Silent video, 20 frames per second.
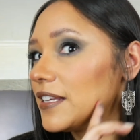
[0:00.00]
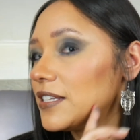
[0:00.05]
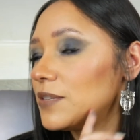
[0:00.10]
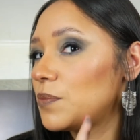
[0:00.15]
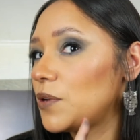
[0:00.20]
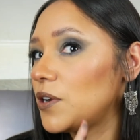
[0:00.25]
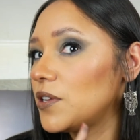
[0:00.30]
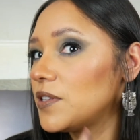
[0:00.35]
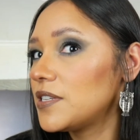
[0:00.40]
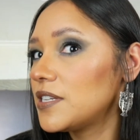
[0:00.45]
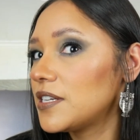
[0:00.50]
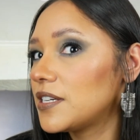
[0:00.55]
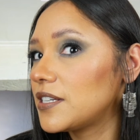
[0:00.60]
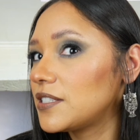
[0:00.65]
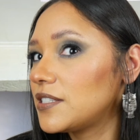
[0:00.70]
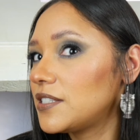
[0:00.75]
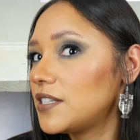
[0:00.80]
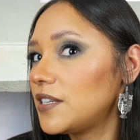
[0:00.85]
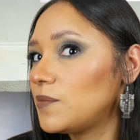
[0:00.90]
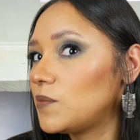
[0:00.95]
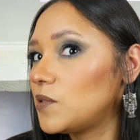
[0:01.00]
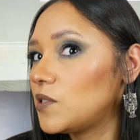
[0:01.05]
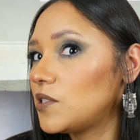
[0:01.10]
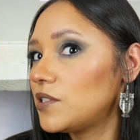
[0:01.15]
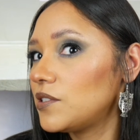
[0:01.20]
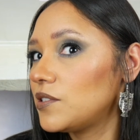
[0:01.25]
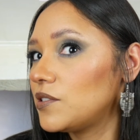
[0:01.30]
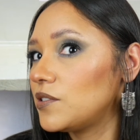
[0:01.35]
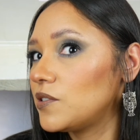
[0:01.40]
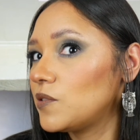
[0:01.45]
This bronzer seems
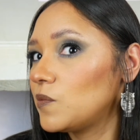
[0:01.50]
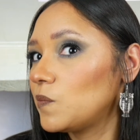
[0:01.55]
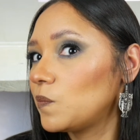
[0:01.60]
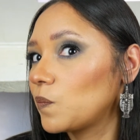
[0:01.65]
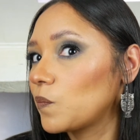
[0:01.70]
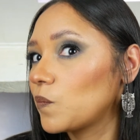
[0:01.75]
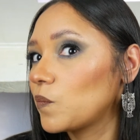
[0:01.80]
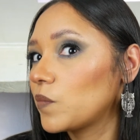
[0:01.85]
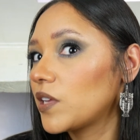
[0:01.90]
to